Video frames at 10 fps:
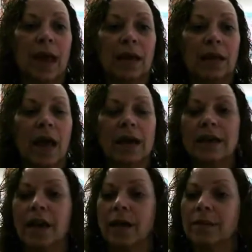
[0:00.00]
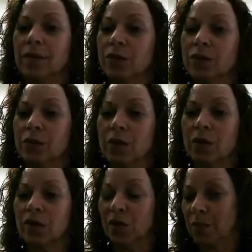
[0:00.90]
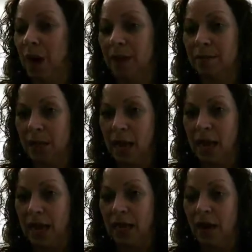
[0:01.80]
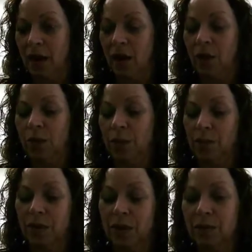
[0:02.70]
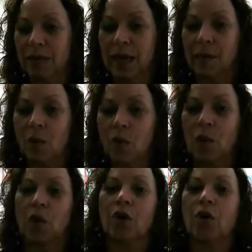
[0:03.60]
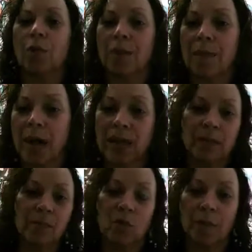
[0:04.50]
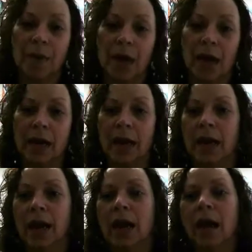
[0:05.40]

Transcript: And a lot of times those results are bottom line. Are we producing more? Are we making more money?